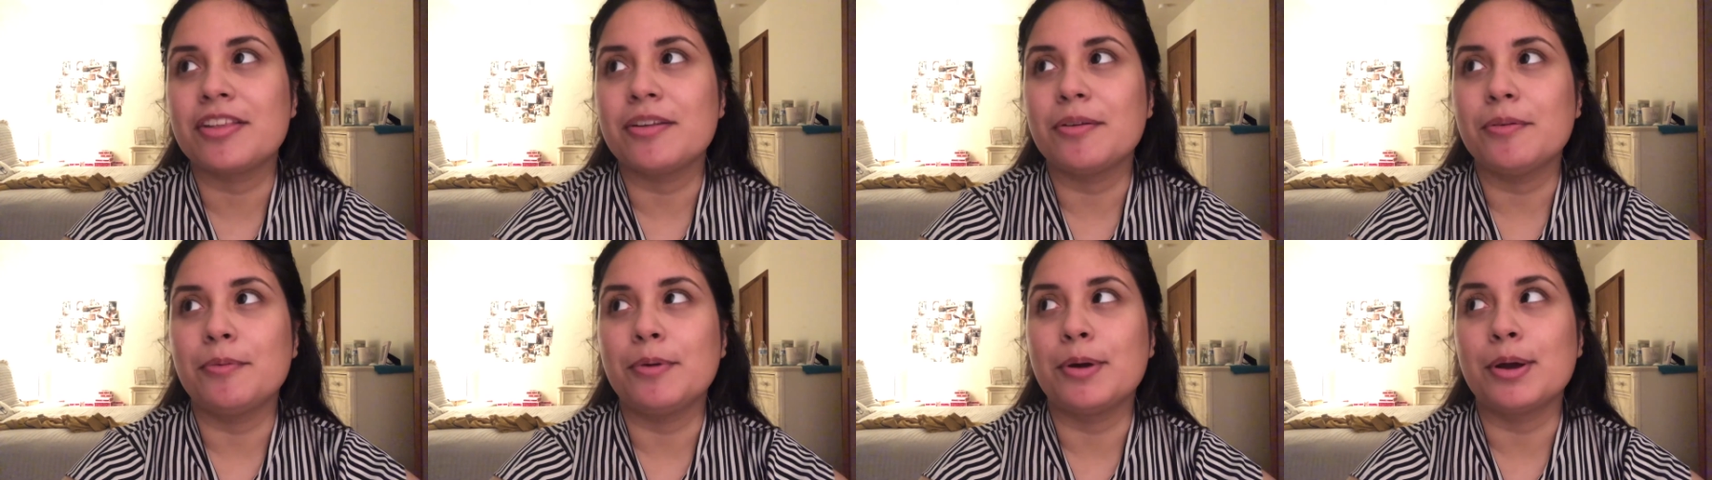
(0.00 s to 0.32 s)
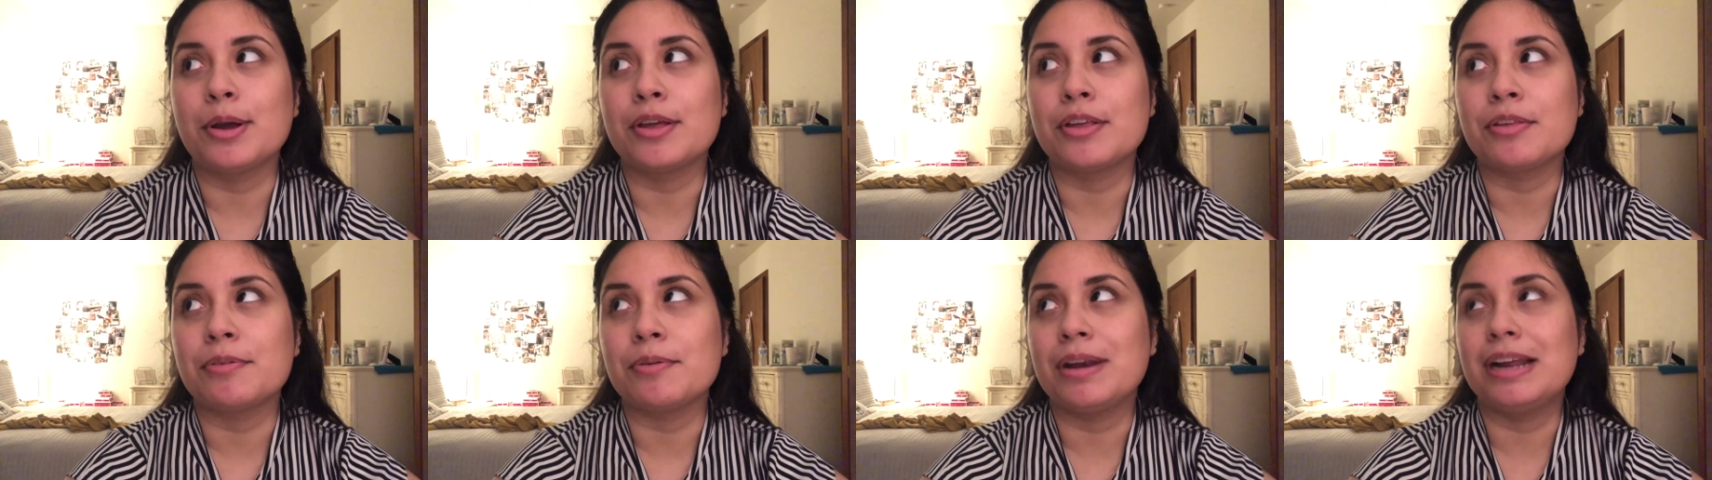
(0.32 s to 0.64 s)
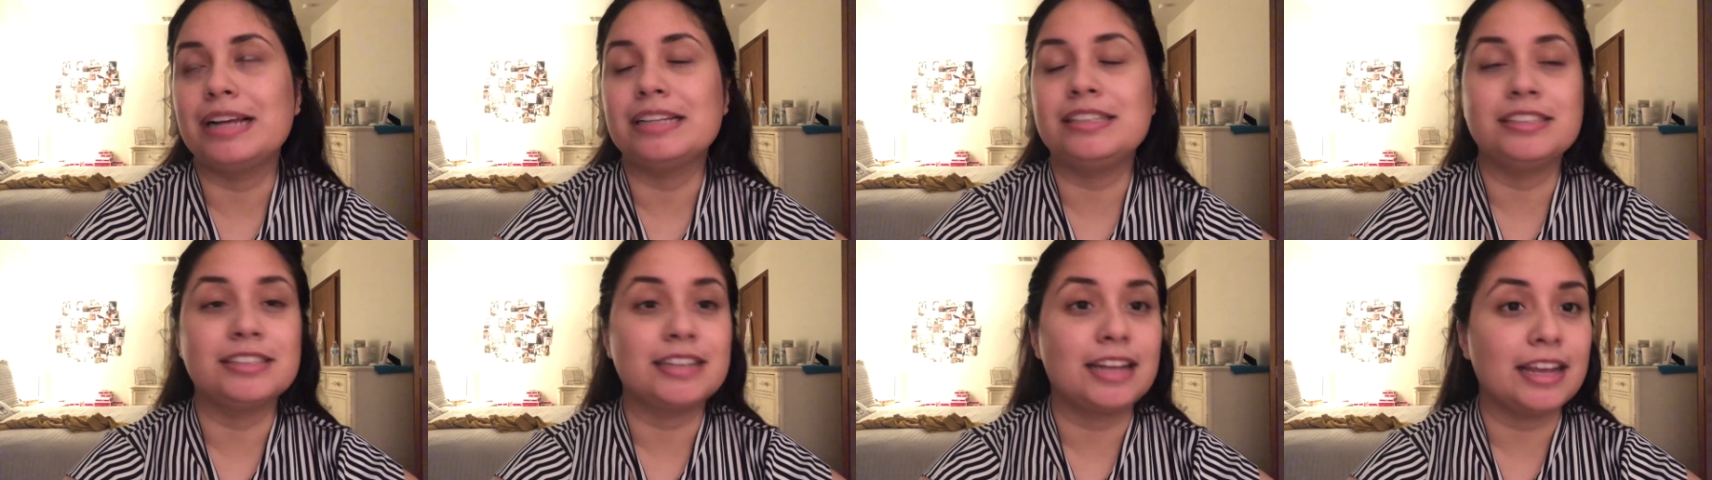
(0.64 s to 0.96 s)
was when I
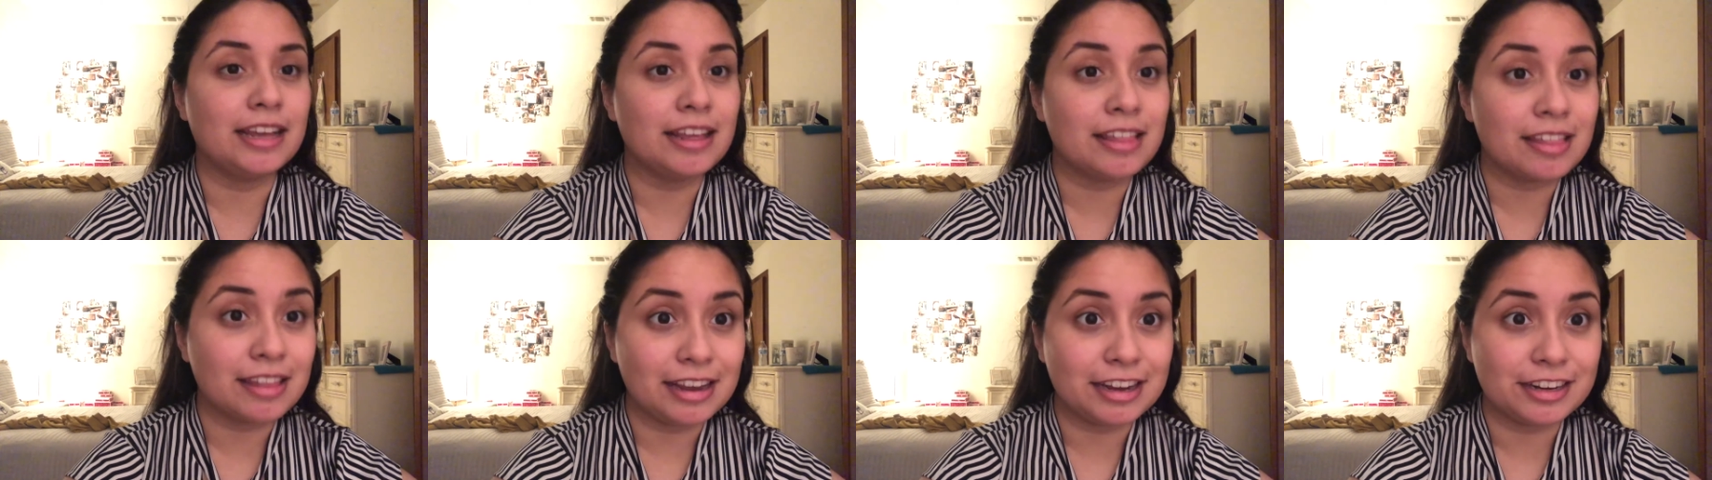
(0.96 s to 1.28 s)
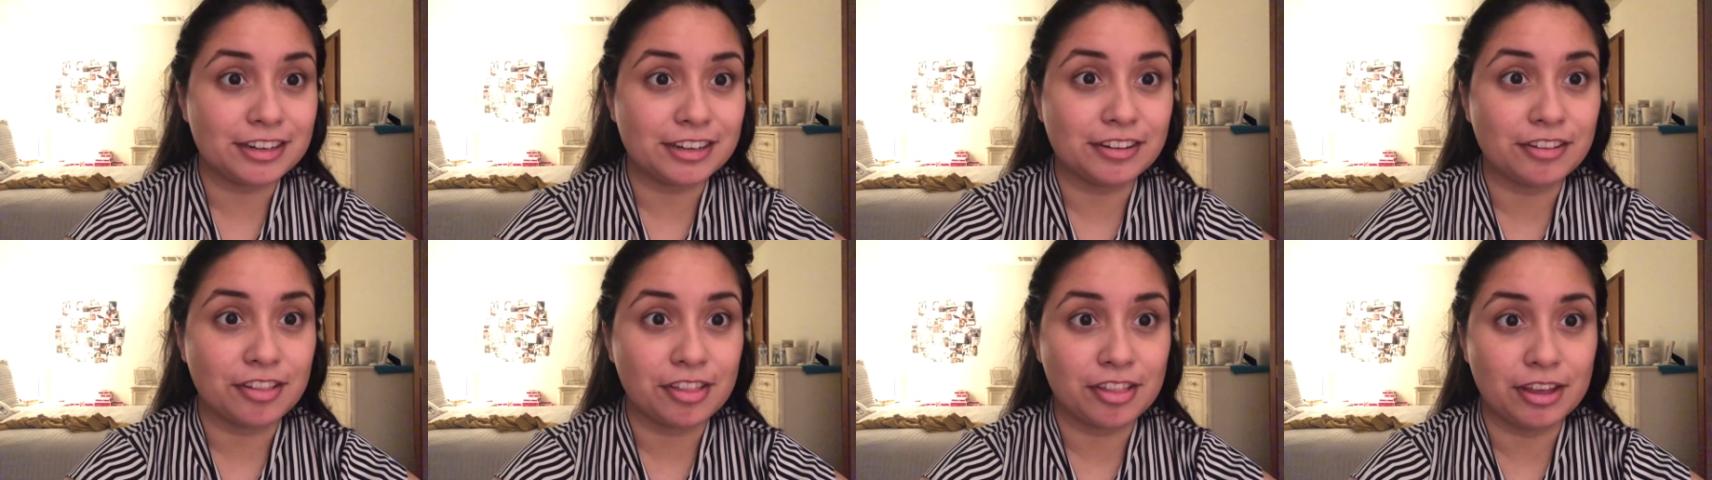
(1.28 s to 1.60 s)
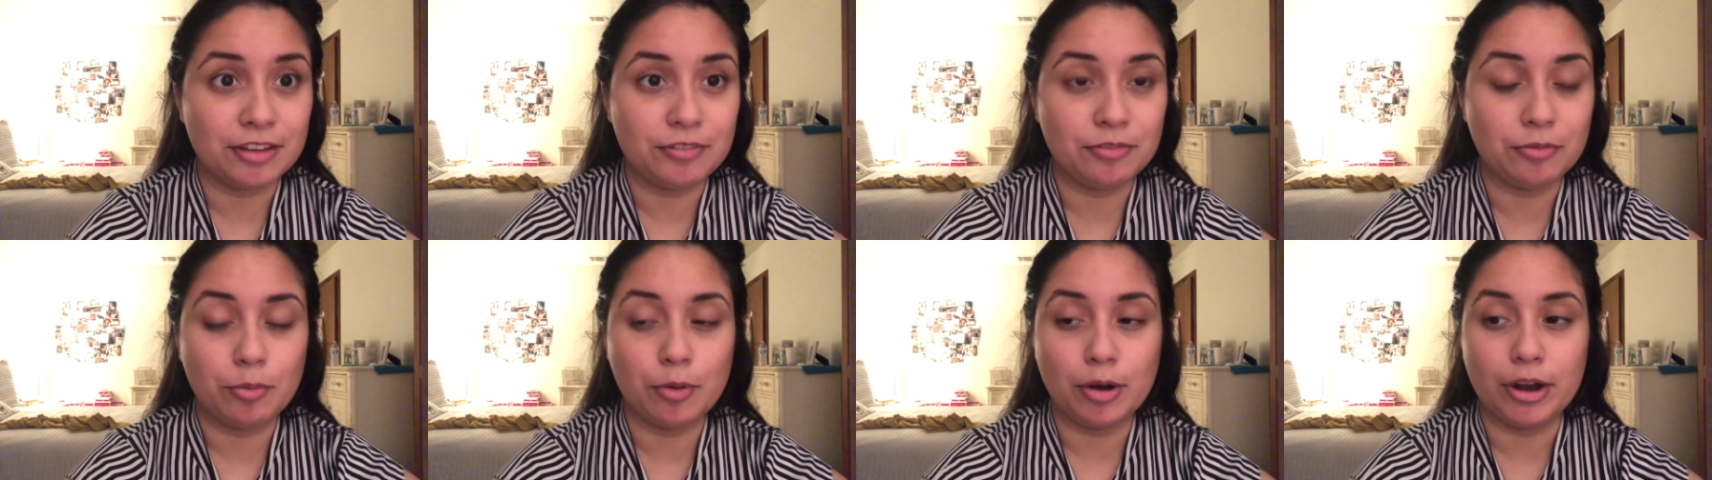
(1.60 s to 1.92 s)
took East Asian
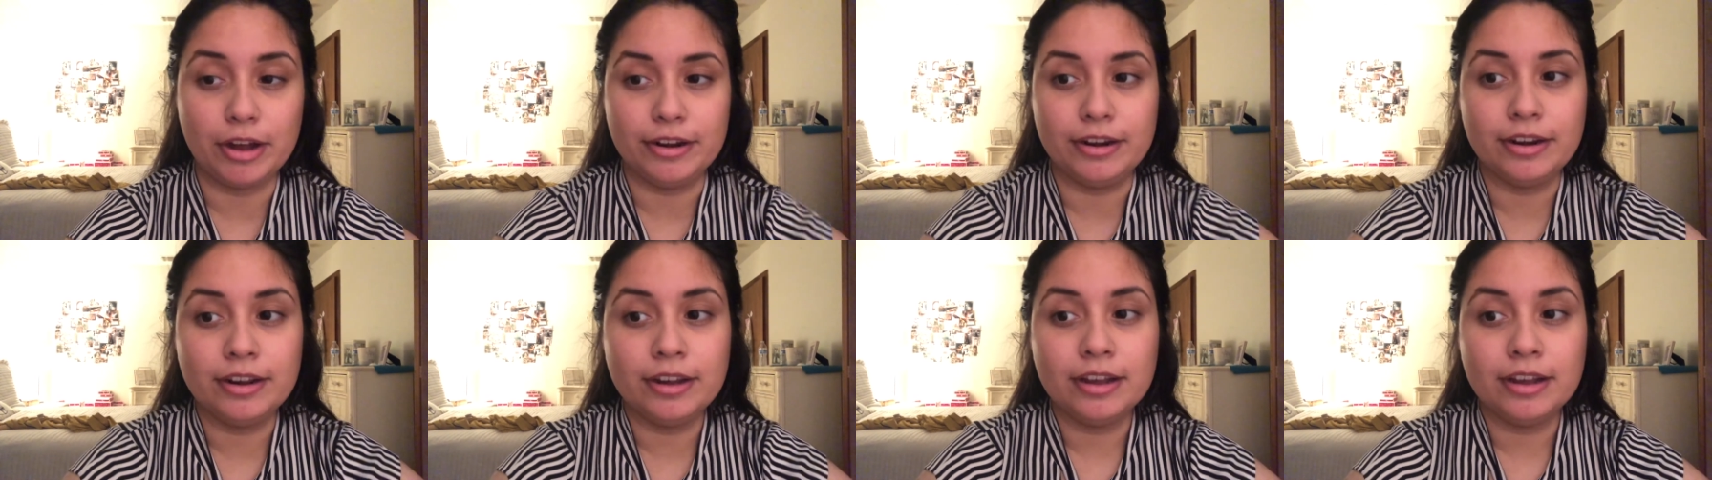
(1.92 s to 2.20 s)
Civ 1,